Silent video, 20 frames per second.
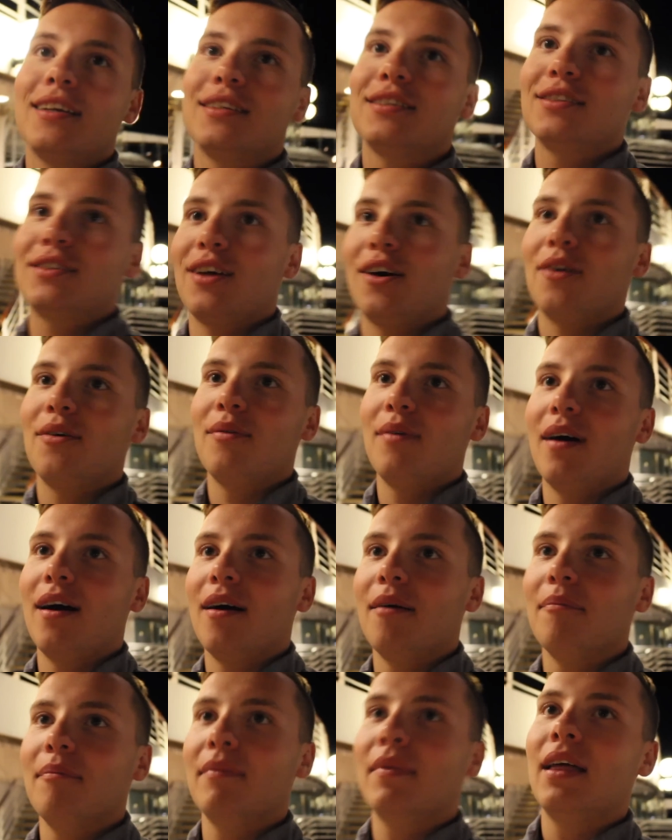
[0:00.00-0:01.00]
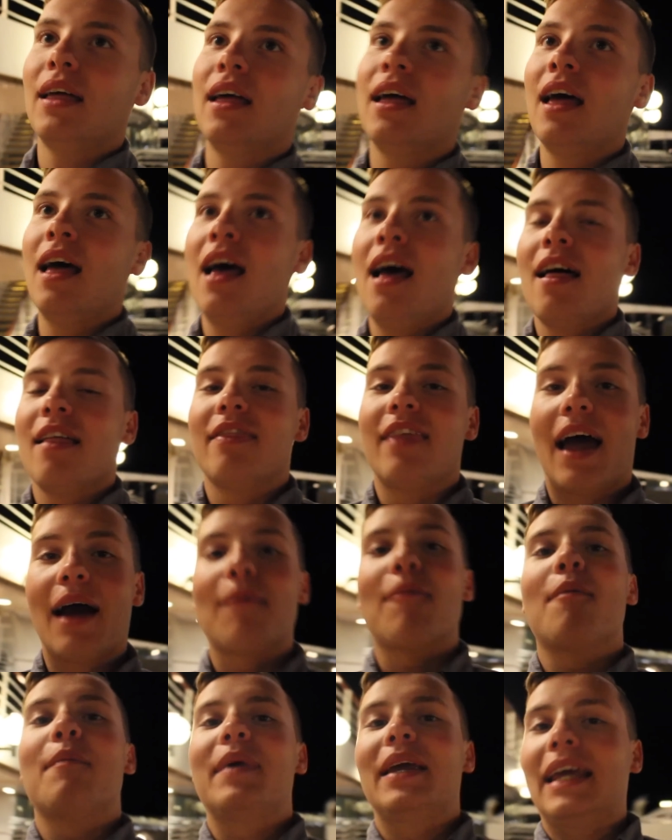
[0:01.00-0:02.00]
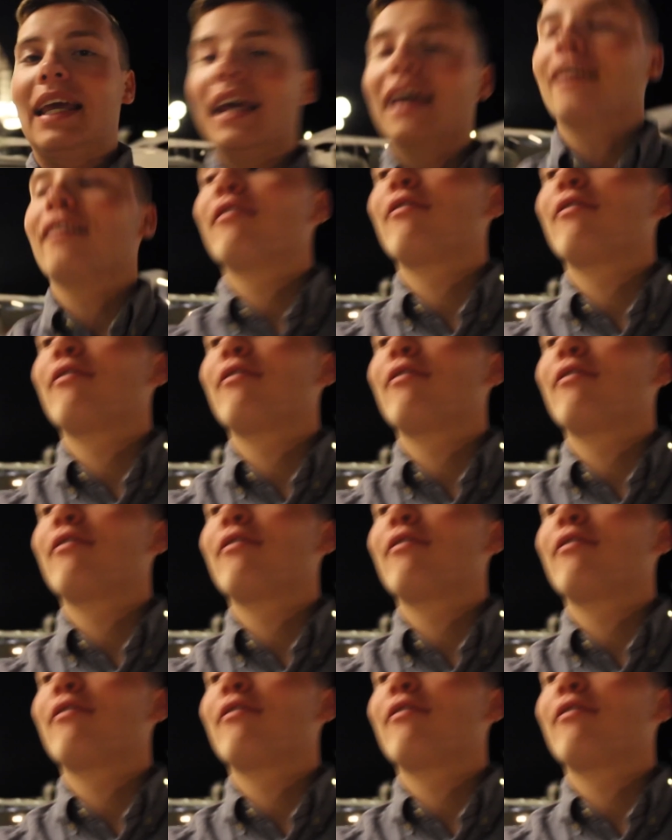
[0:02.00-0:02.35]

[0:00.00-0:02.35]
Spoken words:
So that will be it